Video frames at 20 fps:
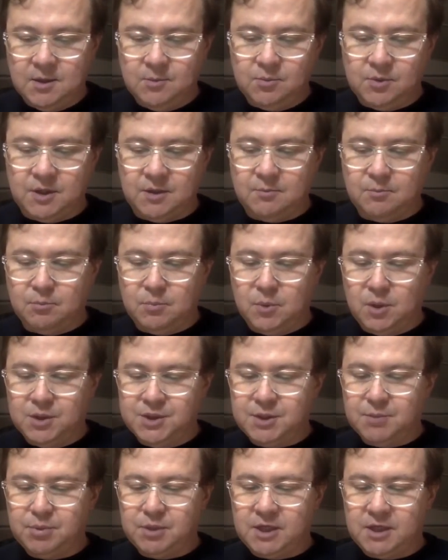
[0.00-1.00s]

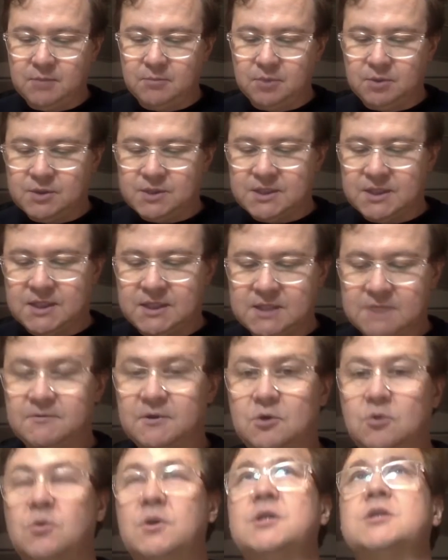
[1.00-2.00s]
multiplying both sides of
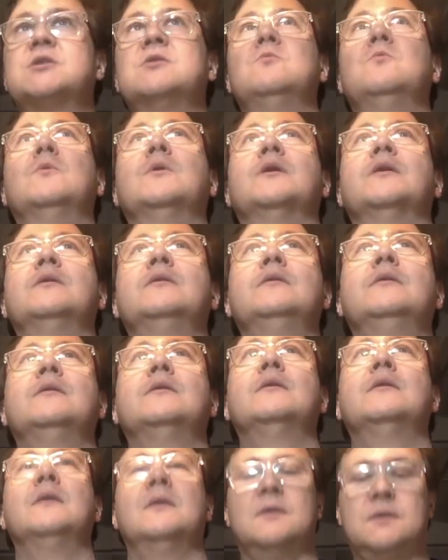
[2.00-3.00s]
equation 1
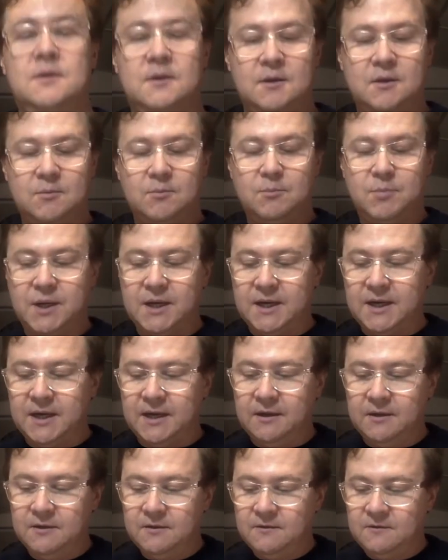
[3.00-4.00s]
by
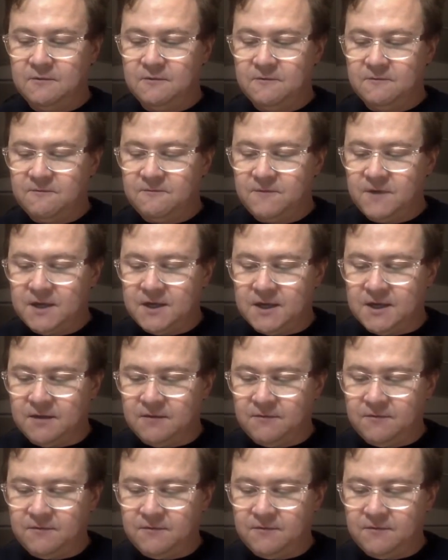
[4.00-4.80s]
5,